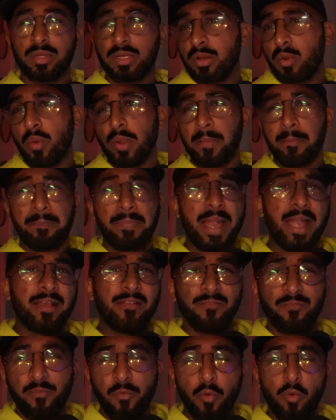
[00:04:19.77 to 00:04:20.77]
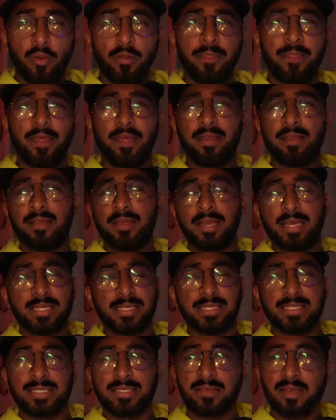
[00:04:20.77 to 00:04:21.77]
and going back and forth and
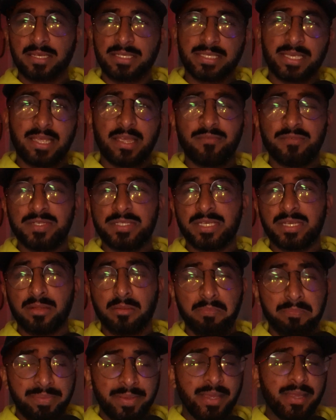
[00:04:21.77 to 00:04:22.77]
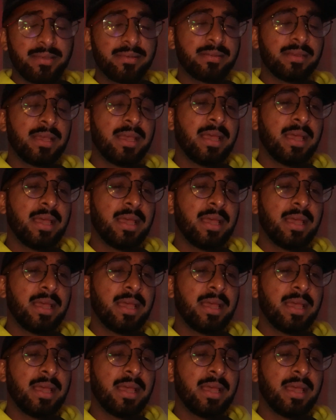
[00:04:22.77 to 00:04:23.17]
discussing every single bit,